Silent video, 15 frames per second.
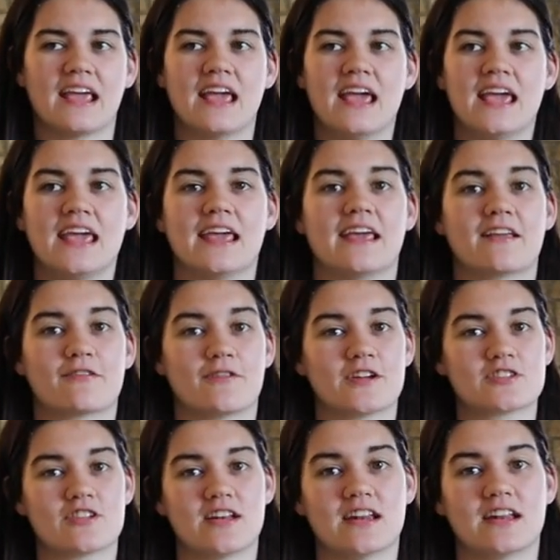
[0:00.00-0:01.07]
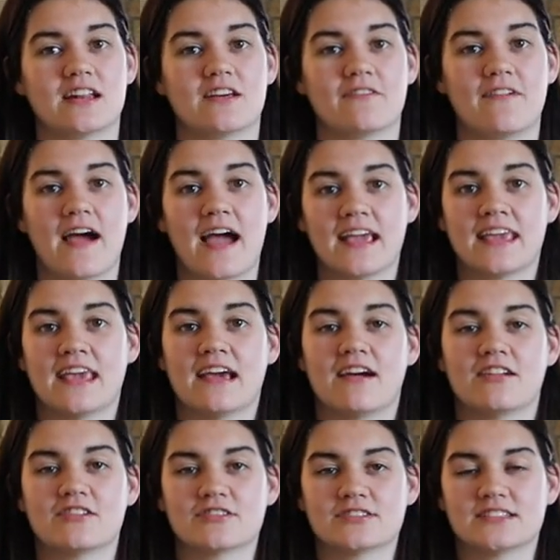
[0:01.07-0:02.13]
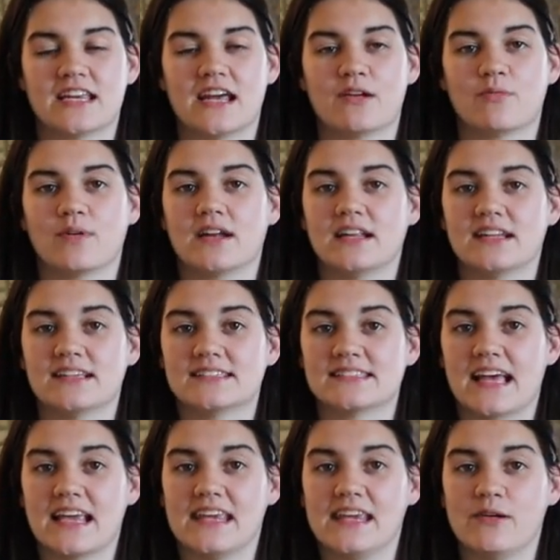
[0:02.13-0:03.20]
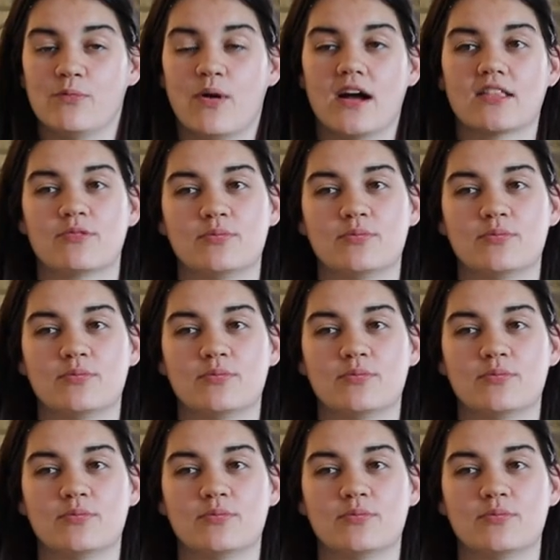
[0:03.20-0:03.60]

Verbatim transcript: He gets frustrated if I can't understand what it is that he wants.